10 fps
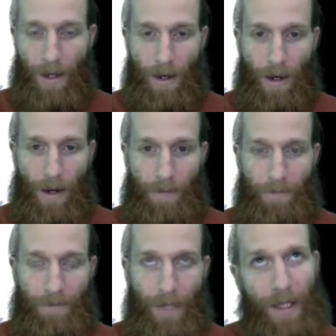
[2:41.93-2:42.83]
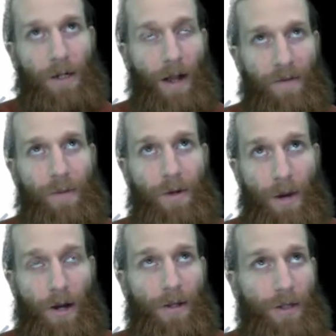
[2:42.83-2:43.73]
And they don't have to be
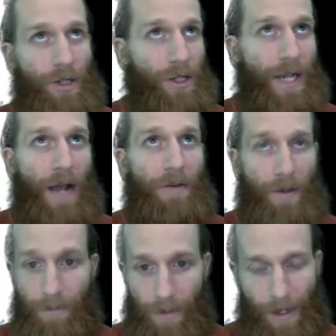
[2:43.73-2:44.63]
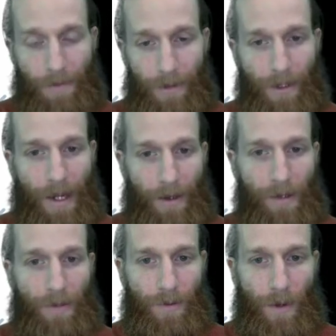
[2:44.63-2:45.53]
numeric. You can just count them. You can count
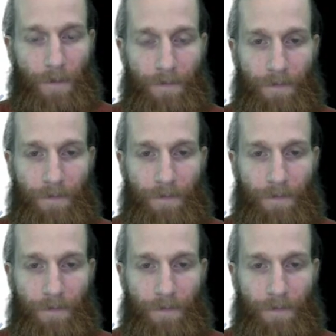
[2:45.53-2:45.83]
them as well.